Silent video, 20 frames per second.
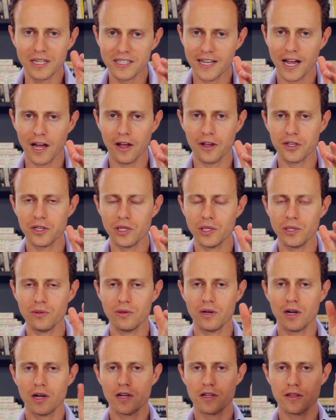me tell
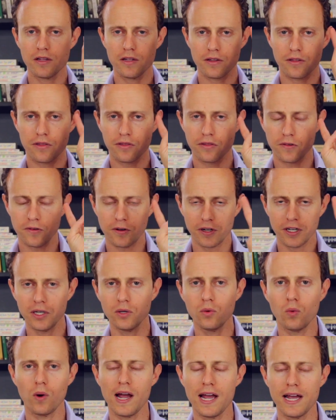you the
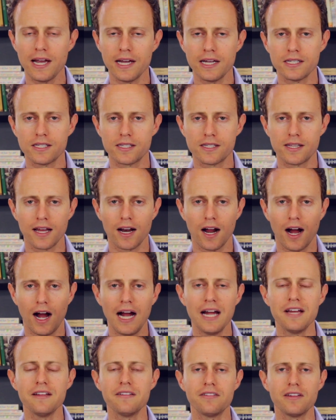3 ways that
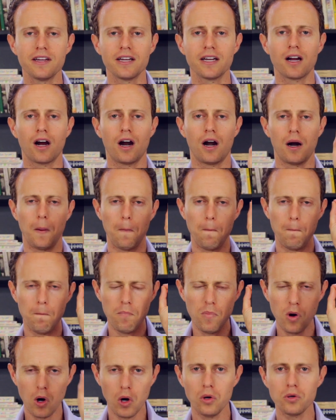I think are
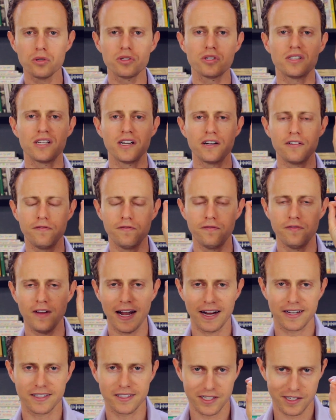most
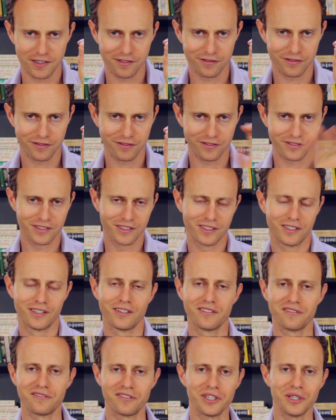effective
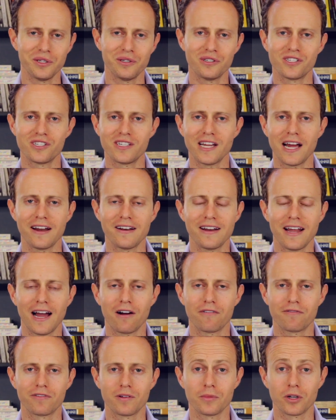for you to stand
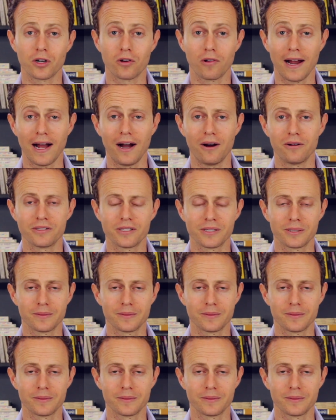out from the crowd.